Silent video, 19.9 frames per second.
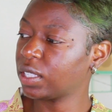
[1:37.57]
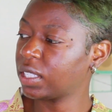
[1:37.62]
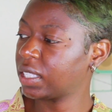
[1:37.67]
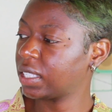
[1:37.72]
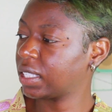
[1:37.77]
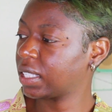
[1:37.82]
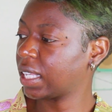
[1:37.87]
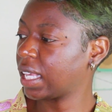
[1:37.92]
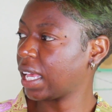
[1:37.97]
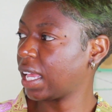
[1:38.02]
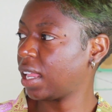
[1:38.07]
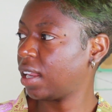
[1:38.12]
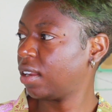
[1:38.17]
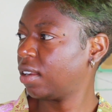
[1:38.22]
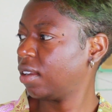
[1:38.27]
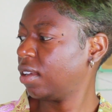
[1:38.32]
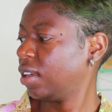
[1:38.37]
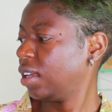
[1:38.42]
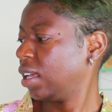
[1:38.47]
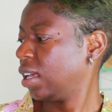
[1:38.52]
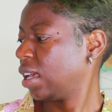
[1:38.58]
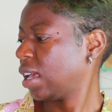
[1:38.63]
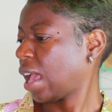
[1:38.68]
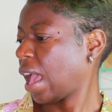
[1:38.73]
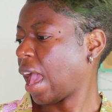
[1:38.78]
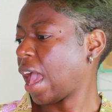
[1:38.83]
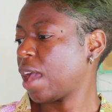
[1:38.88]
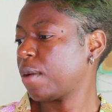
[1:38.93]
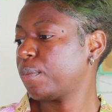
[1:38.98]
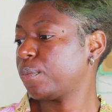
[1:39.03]
Skin
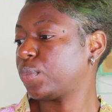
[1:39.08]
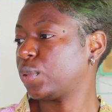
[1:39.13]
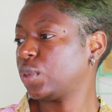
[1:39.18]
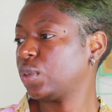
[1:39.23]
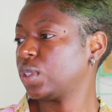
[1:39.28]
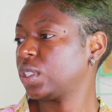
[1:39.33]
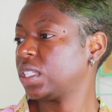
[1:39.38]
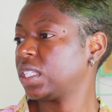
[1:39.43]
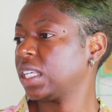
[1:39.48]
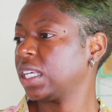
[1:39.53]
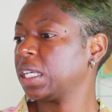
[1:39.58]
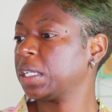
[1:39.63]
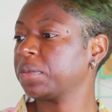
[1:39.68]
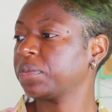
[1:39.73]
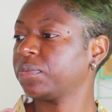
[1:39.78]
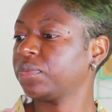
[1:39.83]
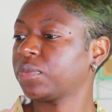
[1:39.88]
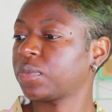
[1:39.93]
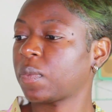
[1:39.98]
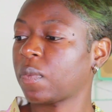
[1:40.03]
and Beauty.